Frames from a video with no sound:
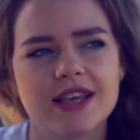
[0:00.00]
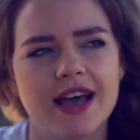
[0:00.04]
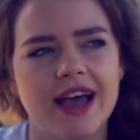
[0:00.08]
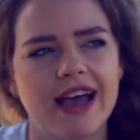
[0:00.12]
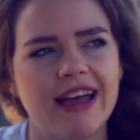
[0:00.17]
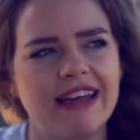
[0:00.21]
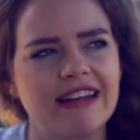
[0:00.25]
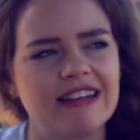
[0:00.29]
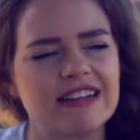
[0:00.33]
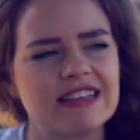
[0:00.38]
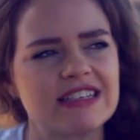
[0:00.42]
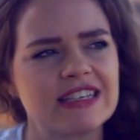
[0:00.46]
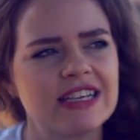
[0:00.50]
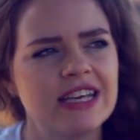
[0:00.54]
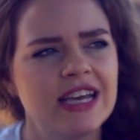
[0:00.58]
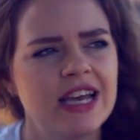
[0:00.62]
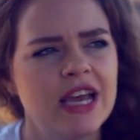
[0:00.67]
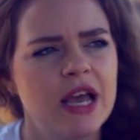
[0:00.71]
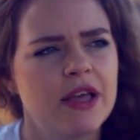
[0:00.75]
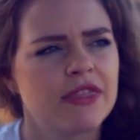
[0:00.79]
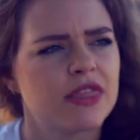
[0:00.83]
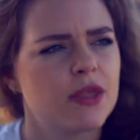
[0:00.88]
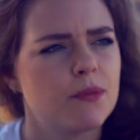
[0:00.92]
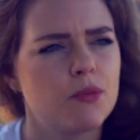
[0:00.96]
And
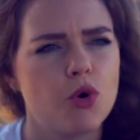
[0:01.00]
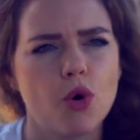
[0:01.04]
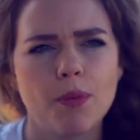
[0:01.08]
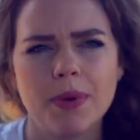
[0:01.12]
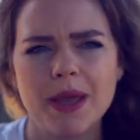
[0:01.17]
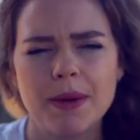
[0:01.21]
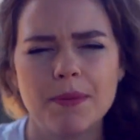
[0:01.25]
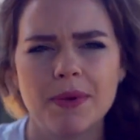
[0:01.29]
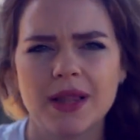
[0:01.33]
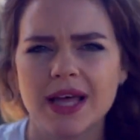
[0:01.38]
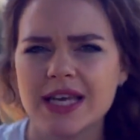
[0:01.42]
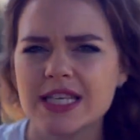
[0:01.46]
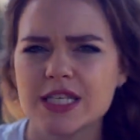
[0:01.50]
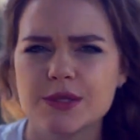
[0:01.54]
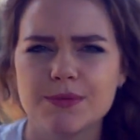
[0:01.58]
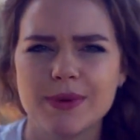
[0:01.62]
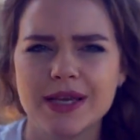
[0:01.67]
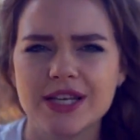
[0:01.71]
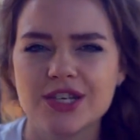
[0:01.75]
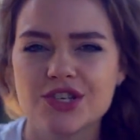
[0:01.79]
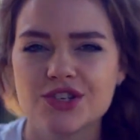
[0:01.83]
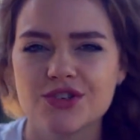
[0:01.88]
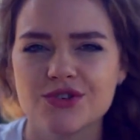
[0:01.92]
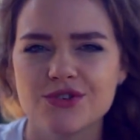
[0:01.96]
the more people I
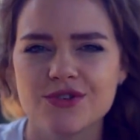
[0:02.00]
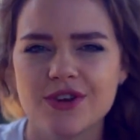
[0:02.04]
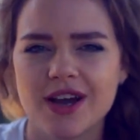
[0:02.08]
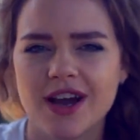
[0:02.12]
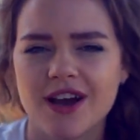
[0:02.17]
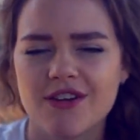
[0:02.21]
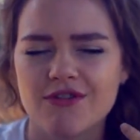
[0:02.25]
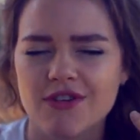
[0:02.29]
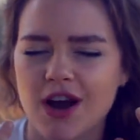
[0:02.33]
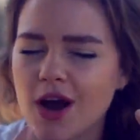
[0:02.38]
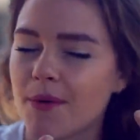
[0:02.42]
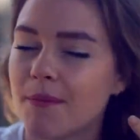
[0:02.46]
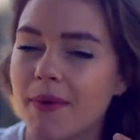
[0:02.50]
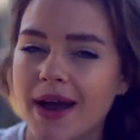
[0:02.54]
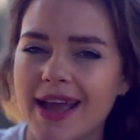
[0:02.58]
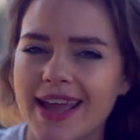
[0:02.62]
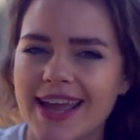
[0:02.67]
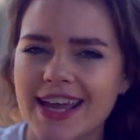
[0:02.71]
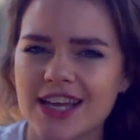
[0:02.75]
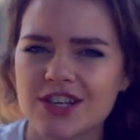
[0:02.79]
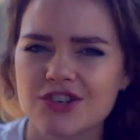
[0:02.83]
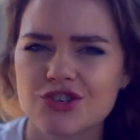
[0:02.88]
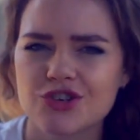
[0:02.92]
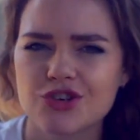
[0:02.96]
speak to around my
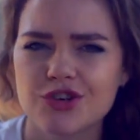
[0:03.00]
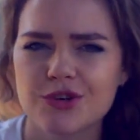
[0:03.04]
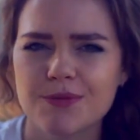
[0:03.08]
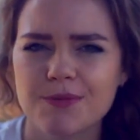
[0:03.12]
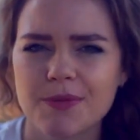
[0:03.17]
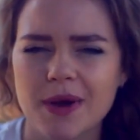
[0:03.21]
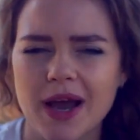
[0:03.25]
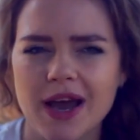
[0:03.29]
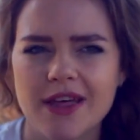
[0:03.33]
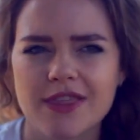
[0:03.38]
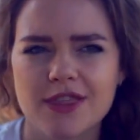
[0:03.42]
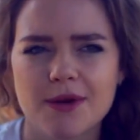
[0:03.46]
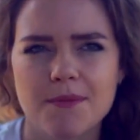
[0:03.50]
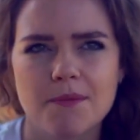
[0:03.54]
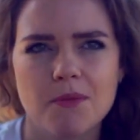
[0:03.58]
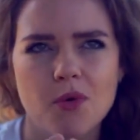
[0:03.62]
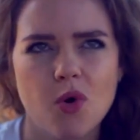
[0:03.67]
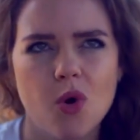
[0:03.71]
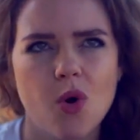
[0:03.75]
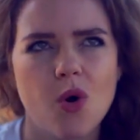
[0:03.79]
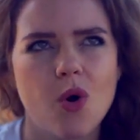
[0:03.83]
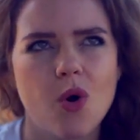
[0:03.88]
age group, the more